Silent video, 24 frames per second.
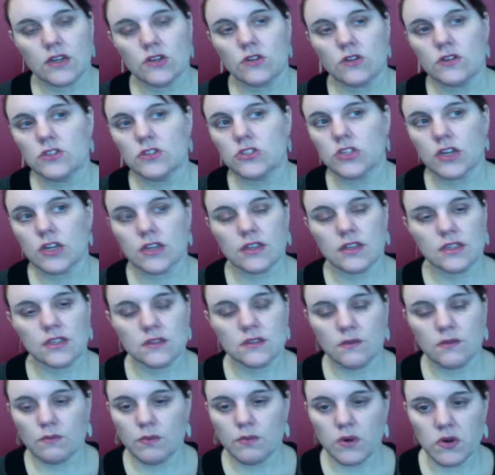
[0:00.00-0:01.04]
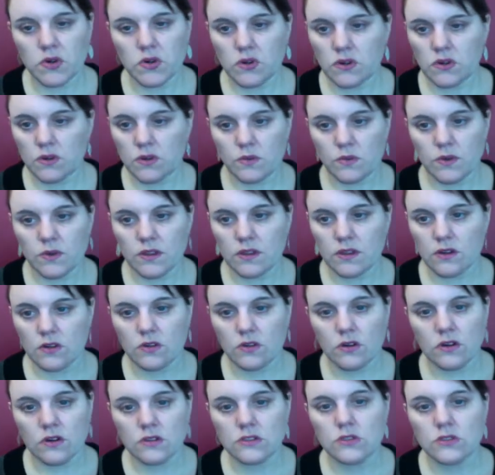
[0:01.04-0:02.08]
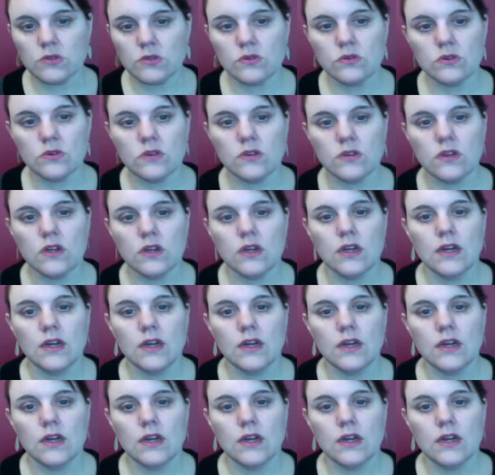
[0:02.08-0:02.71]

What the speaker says: can check this in bulk with a crawl tool.